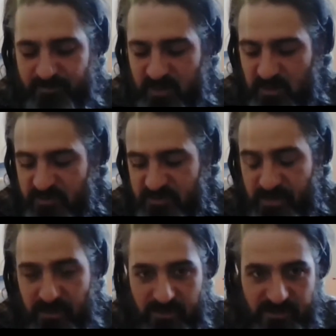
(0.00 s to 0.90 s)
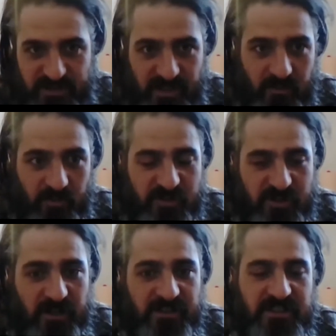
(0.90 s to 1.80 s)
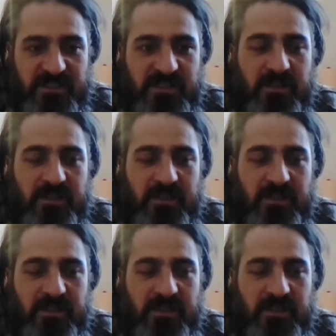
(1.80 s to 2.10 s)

superior genetic rootstock, is just